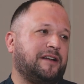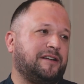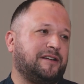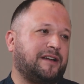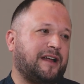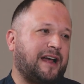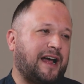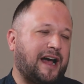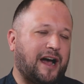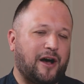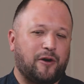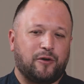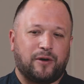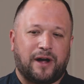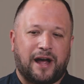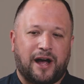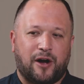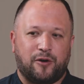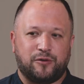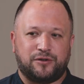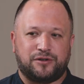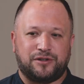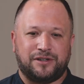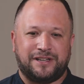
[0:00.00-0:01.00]
and
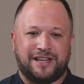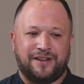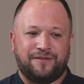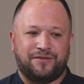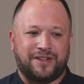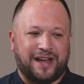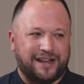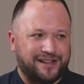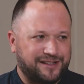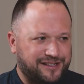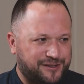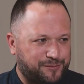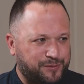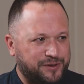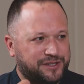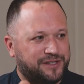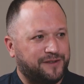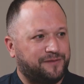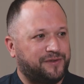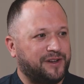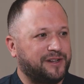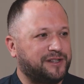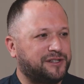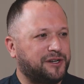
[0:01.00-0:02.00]
how to give that
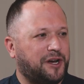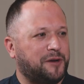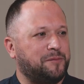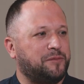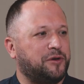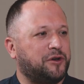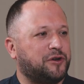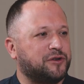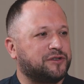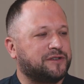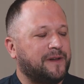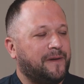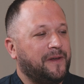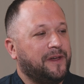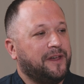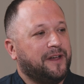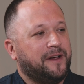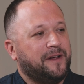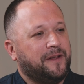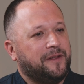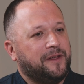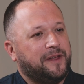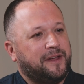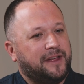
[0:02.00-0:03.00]
specific time, because
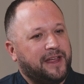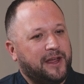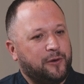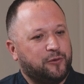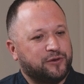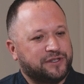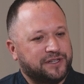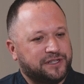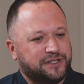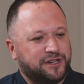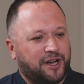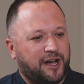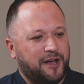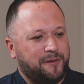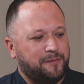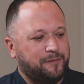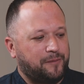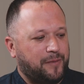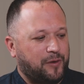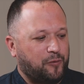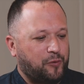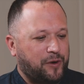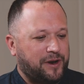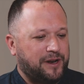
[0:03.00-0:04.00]
it was a
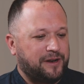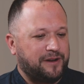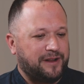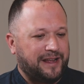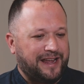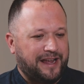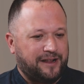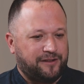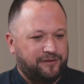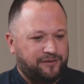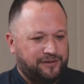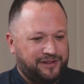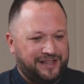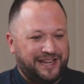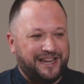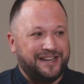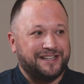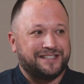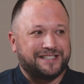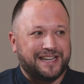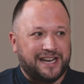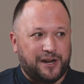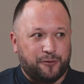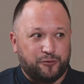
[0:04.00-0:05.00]
time when the
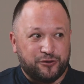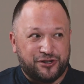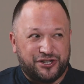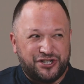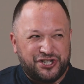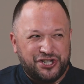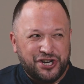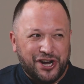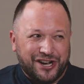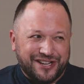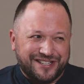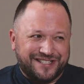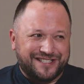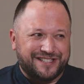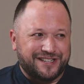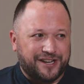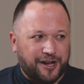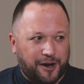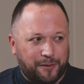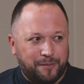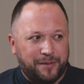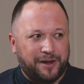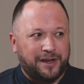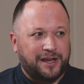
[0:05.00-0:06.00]
internet was just
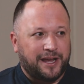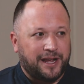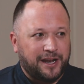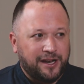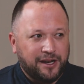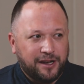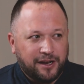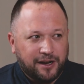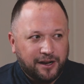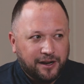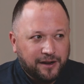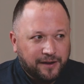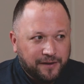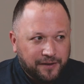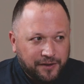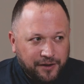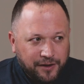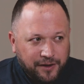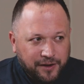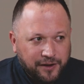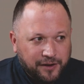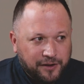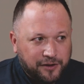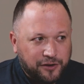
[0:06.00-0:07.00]
coming in.
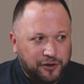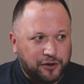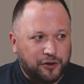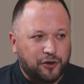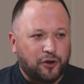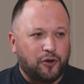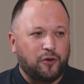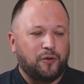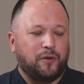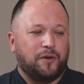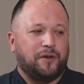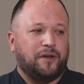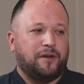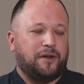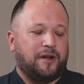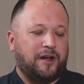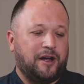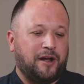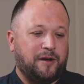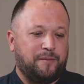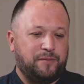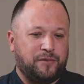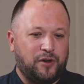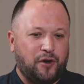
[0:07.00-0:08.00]
You know,
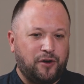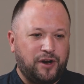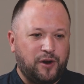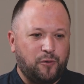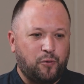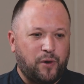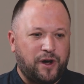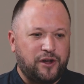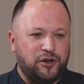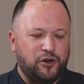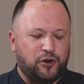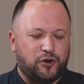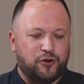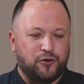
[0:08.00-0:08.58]
the only way you